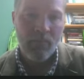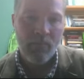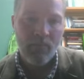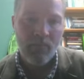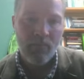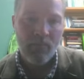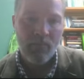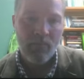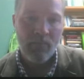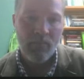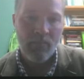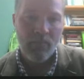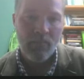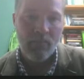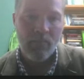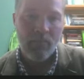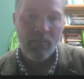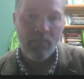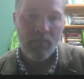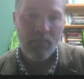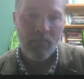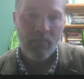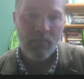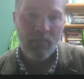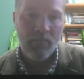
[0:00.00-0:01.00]

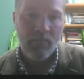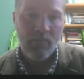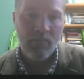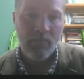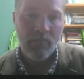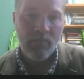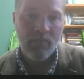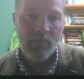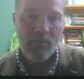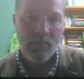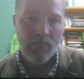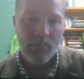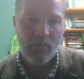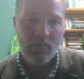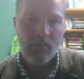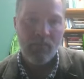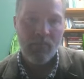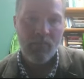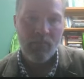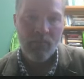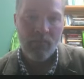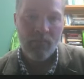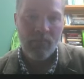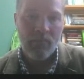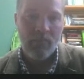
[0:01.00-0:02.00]

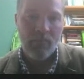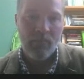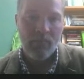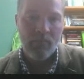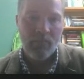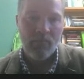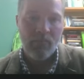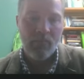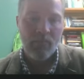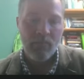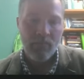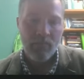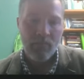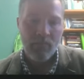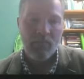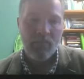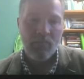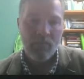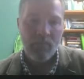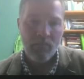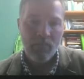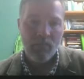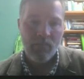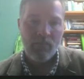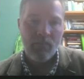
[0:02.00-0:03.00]

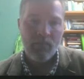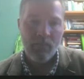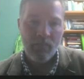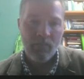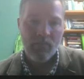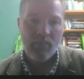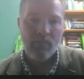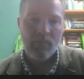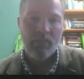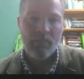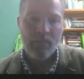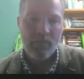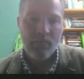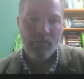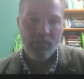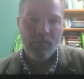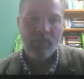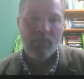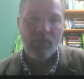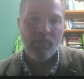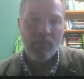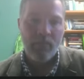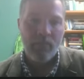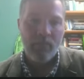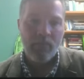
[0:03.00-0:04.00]

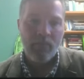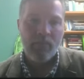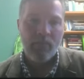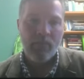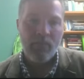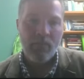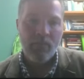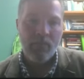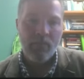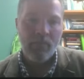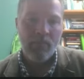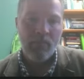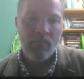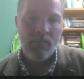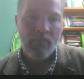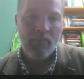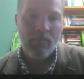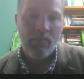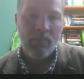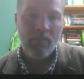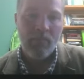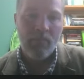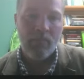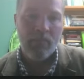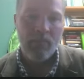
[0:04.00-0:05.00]

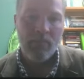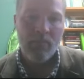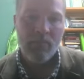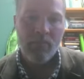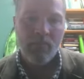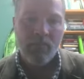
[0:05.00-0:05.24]
[no speech]